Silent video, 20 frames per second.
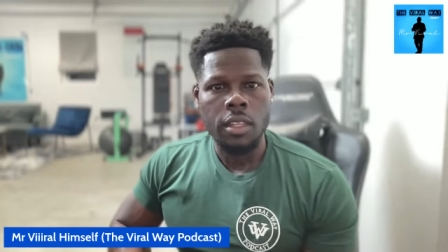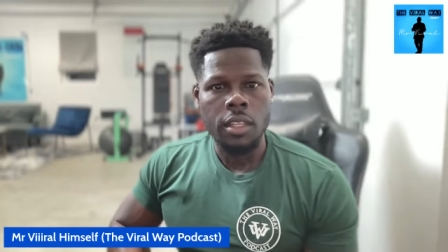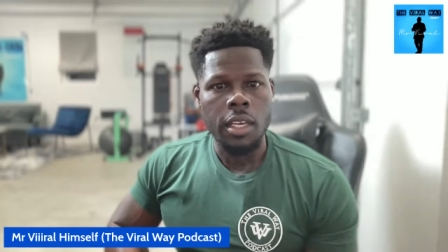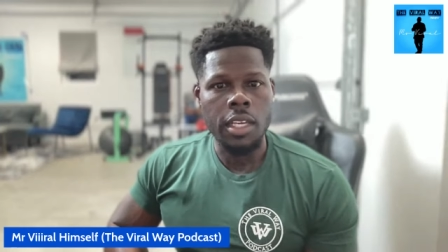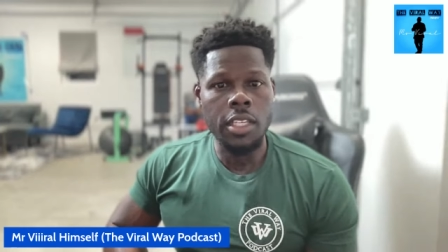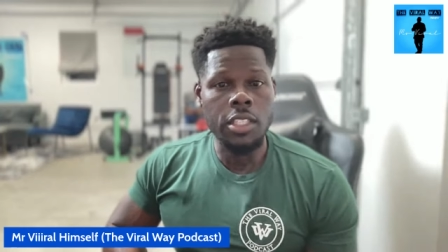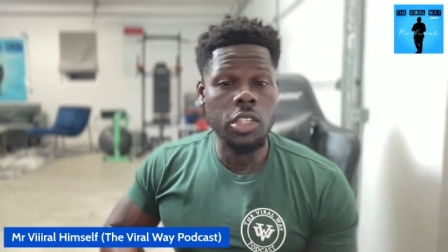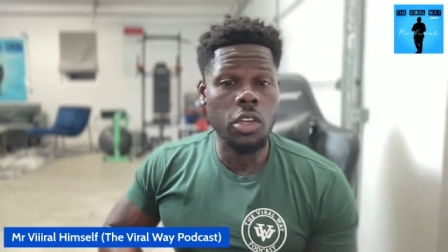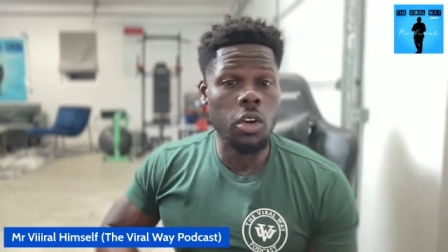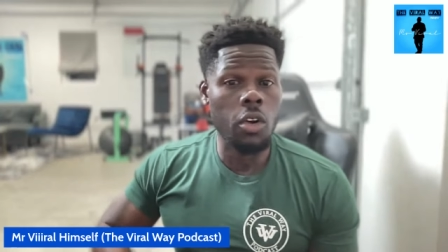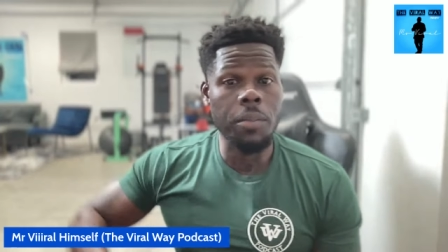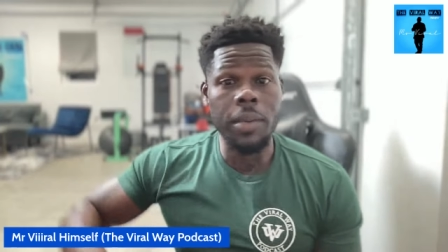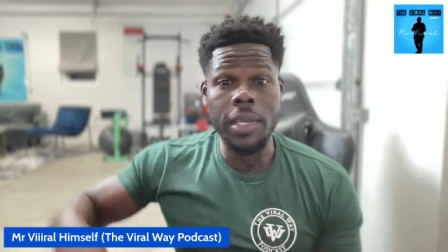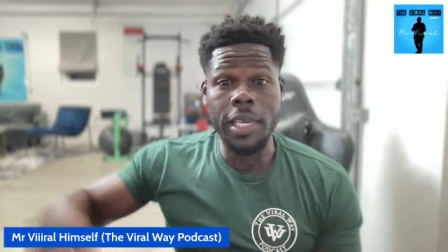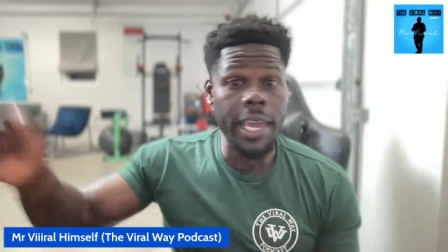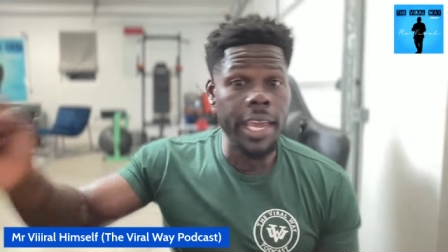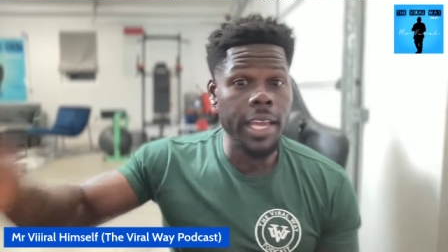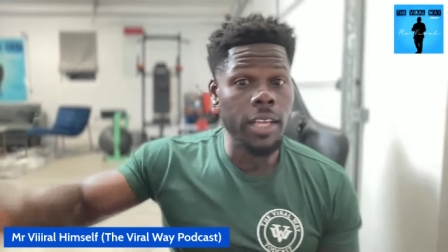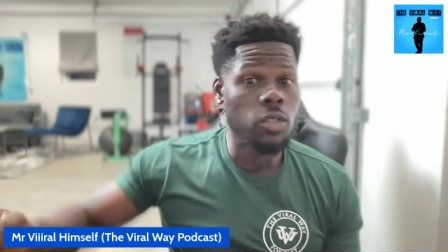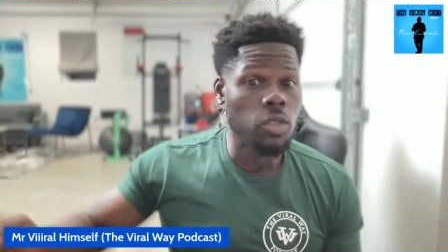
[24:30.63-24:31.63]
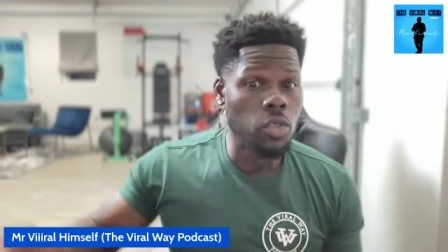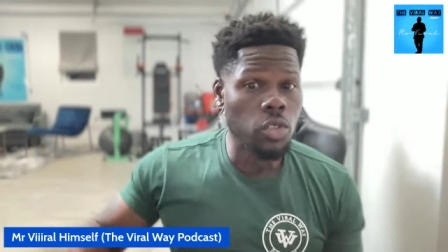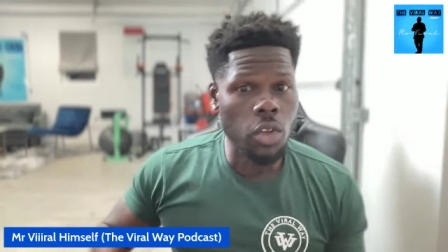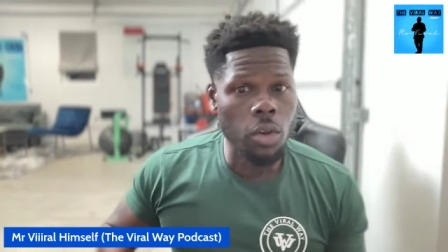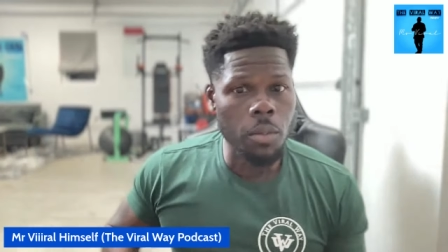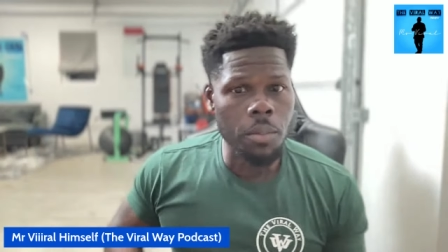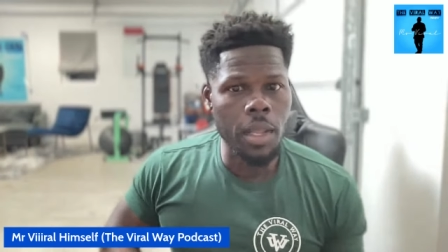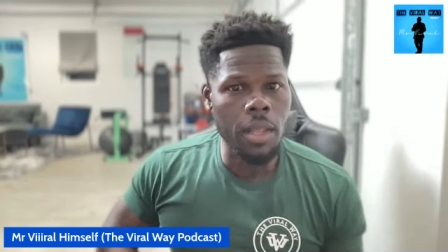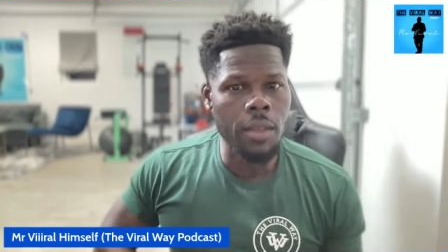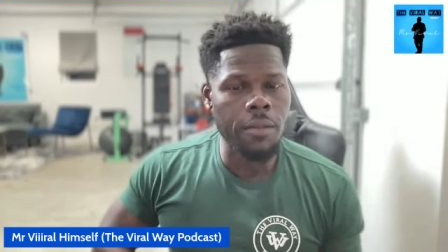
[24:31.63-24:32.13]
His show will be canceled so
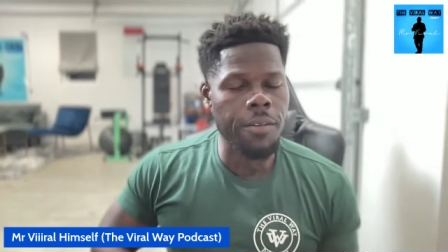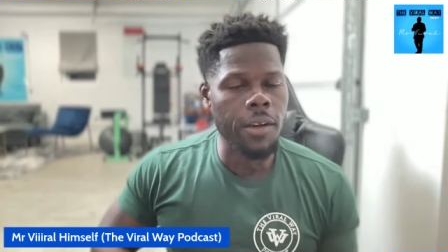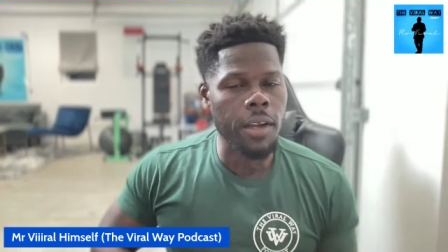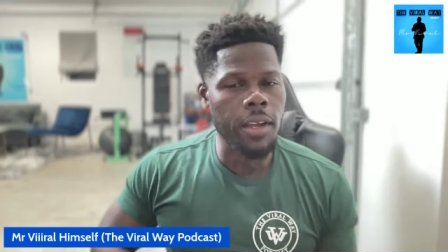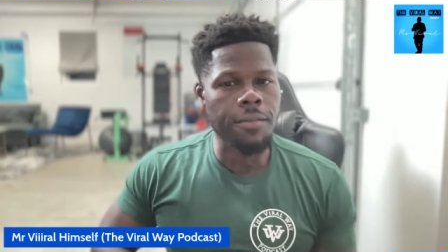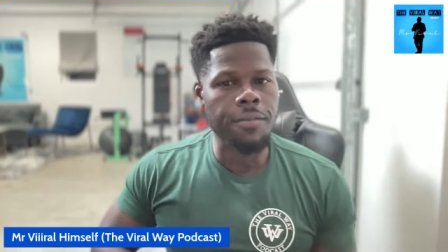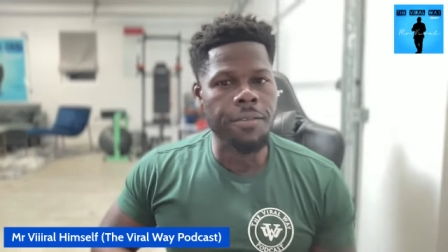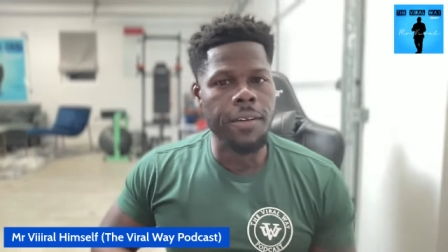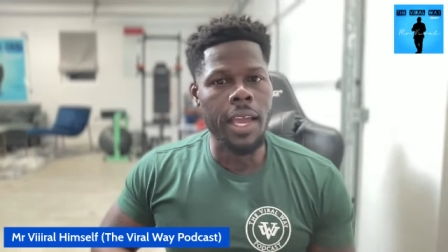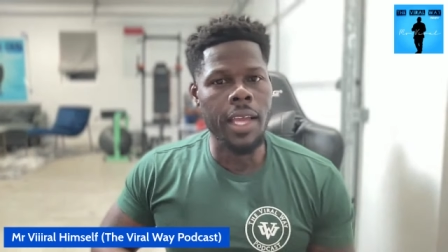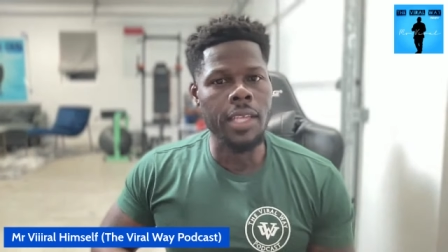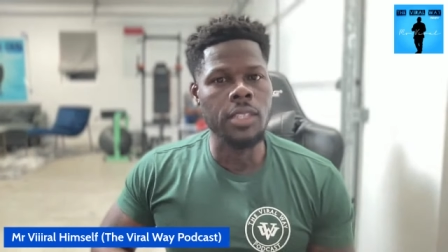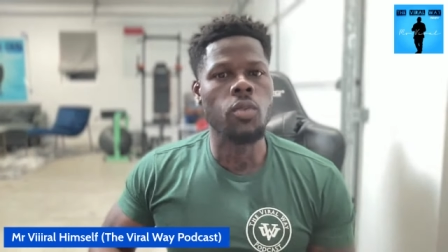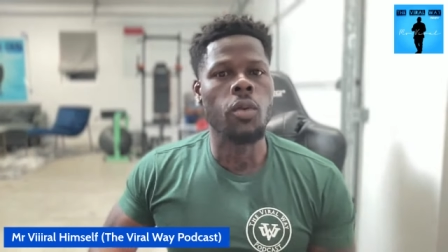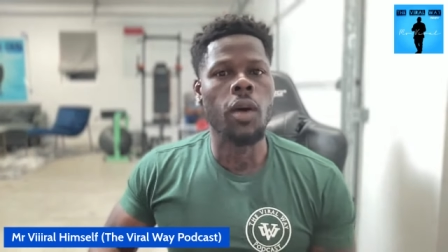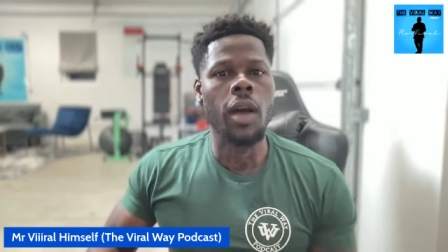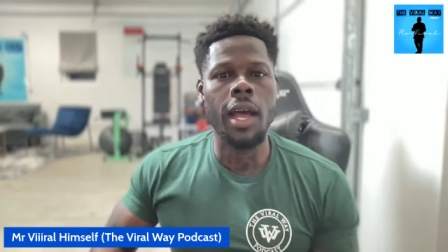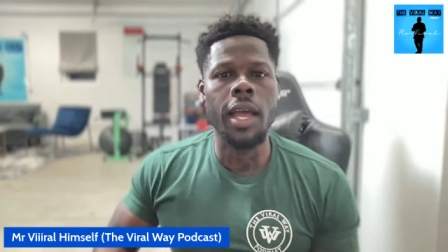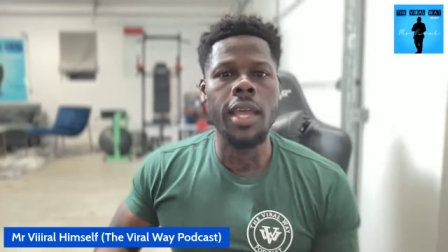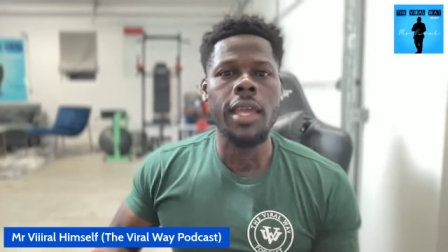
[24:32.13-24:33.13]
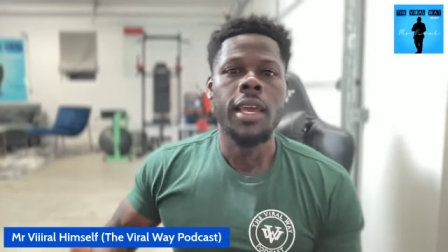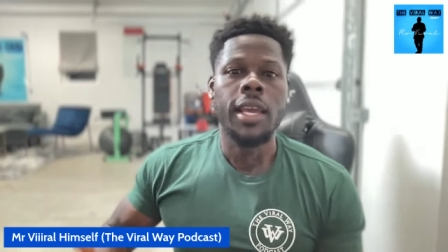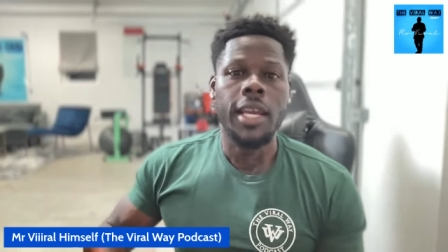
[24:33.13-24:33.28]
motherfucking fast. Why?